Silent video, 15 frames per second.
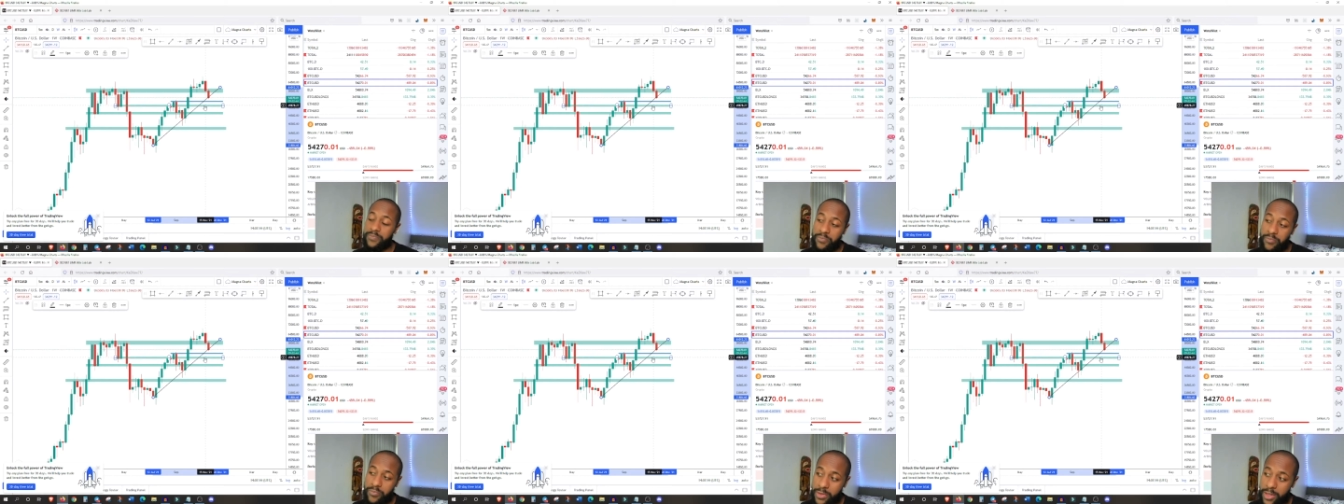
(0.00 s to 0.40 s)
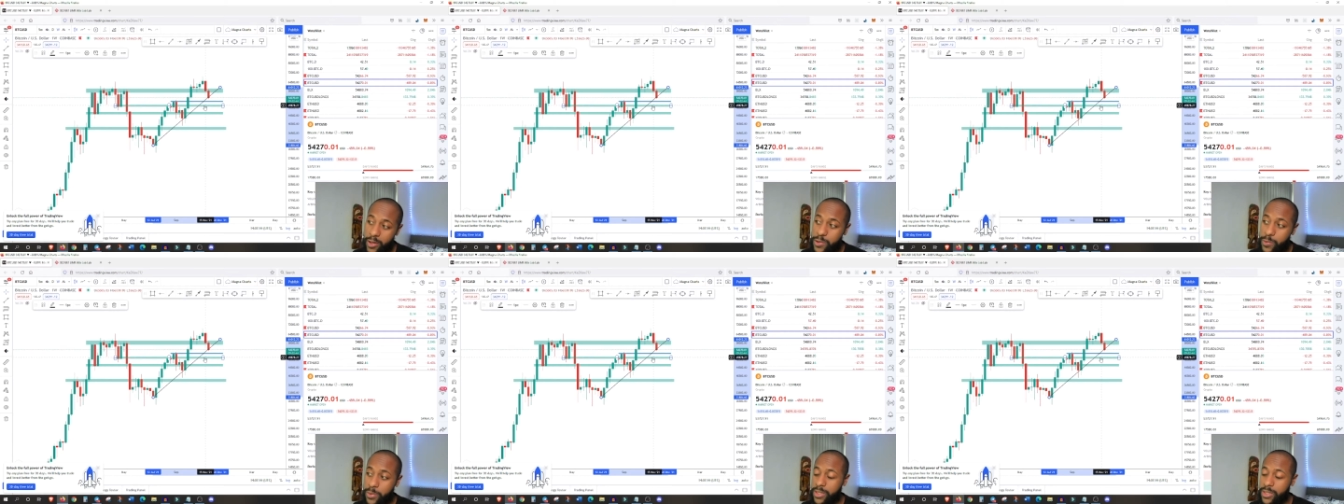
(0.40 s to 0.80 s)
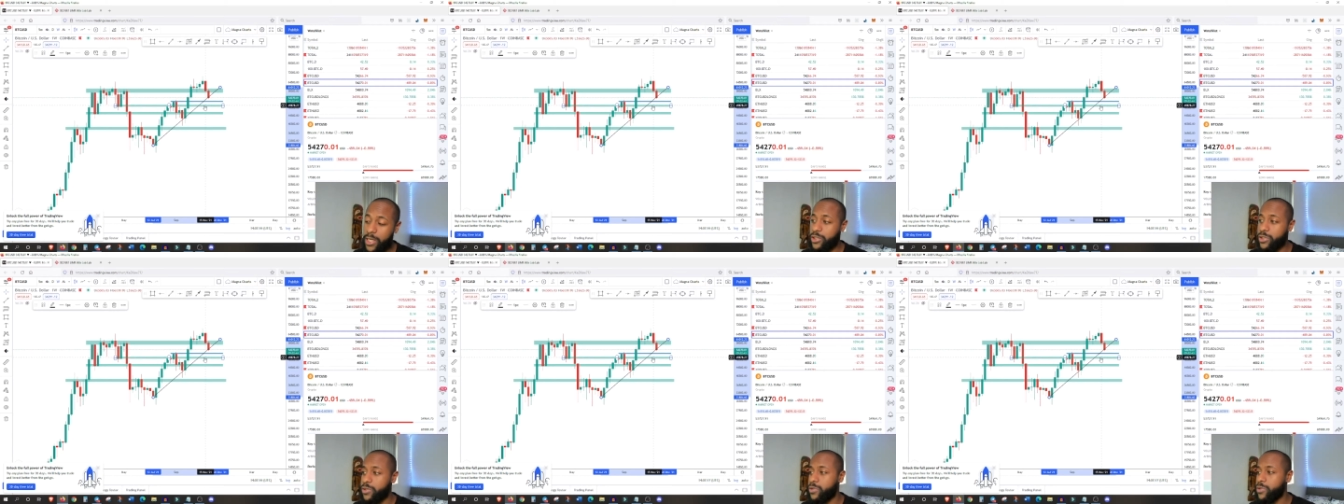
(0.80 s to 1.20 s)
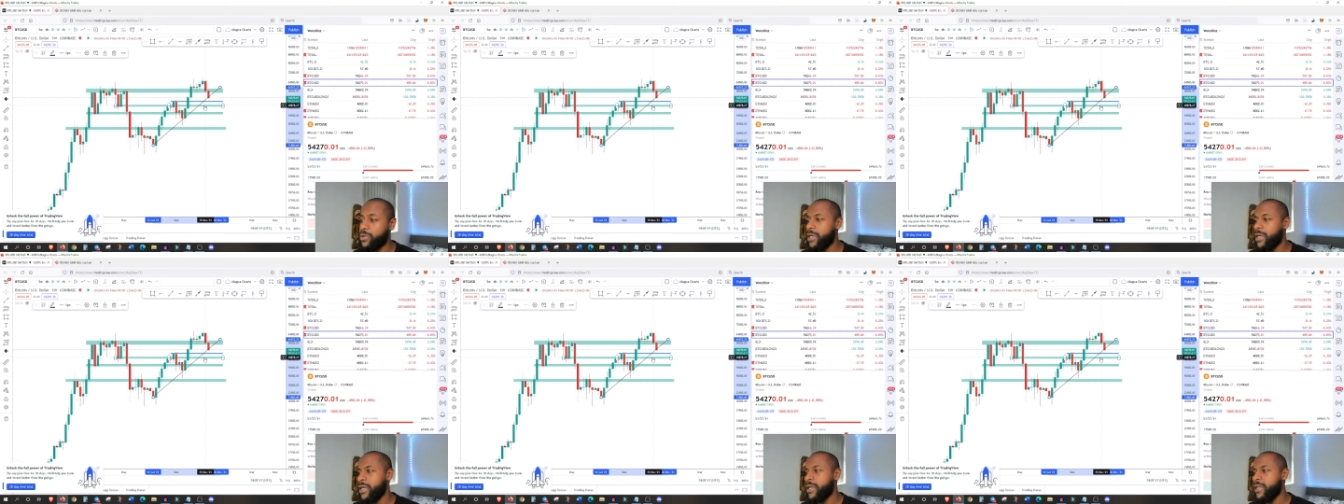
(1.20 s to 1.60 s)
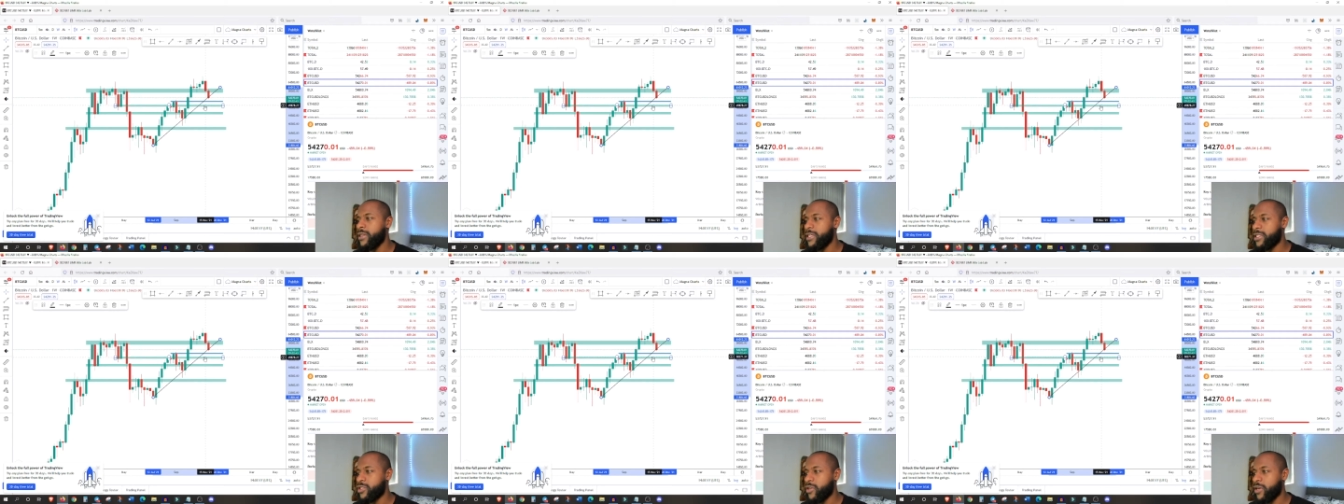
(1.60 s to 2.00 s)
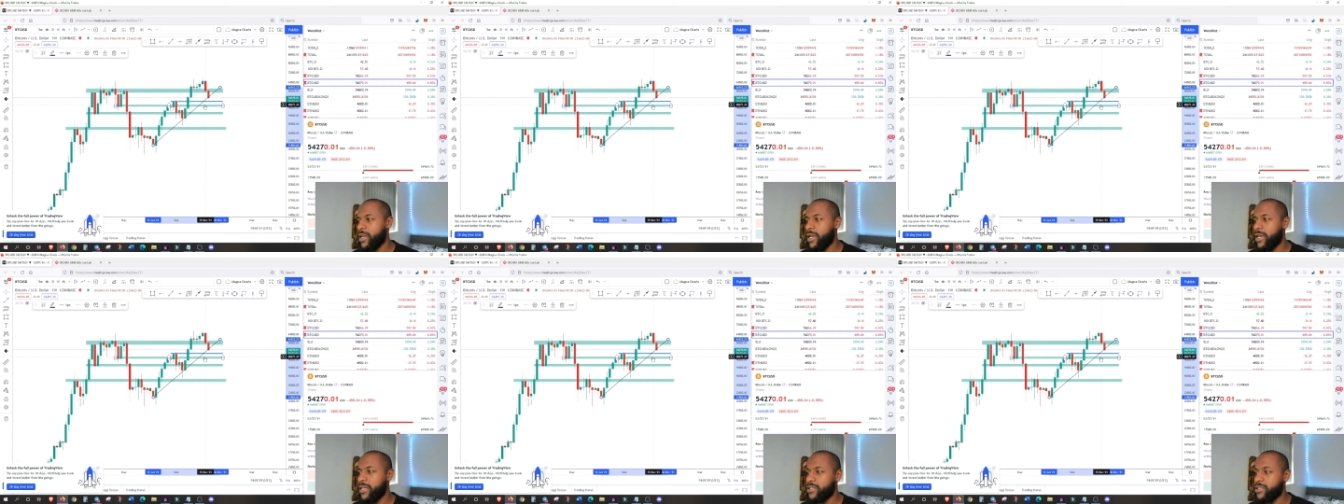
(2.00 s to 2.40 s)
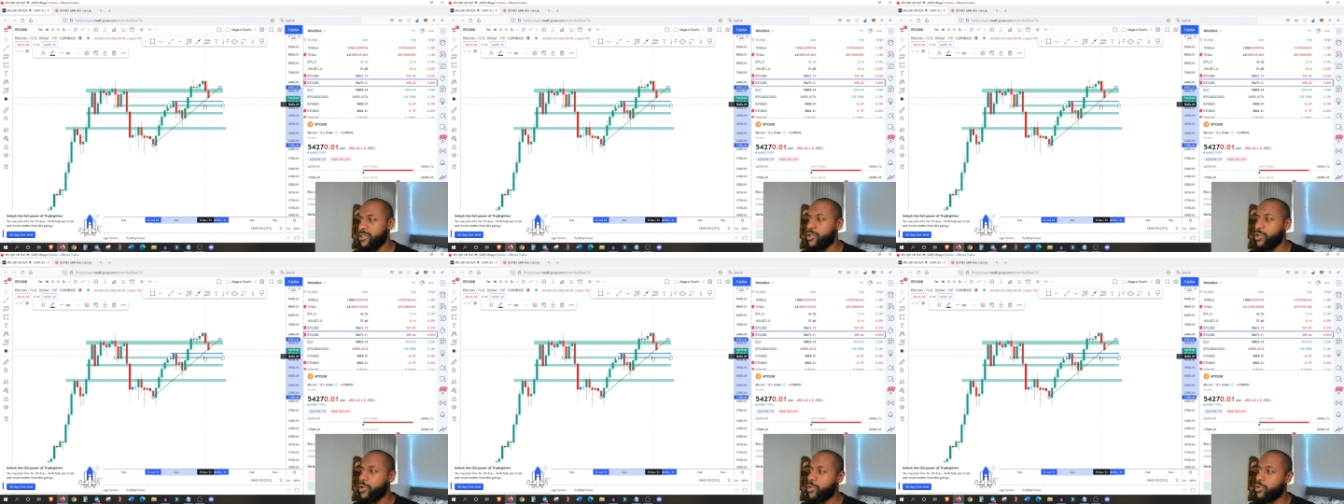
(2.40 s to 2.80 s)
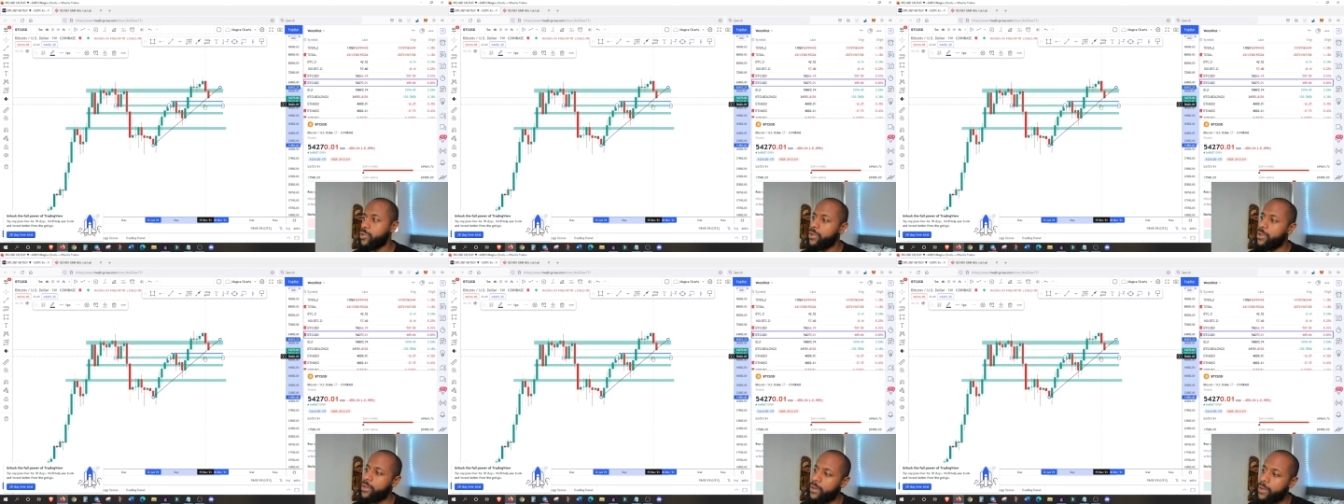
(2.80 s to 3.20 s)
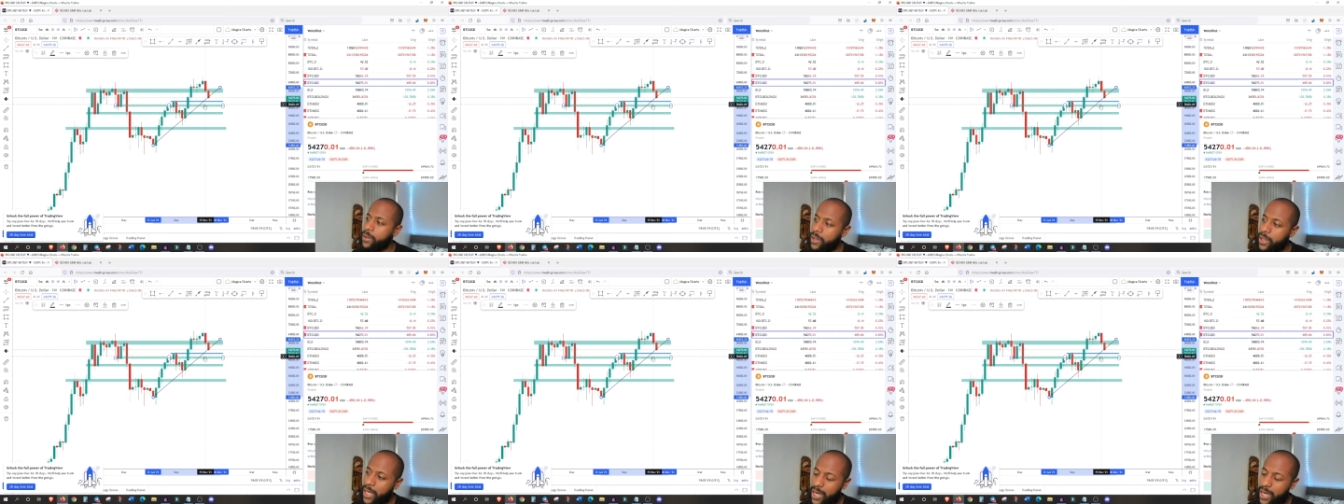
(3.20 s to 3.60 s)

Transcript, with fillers: But there is potential. These trend lines do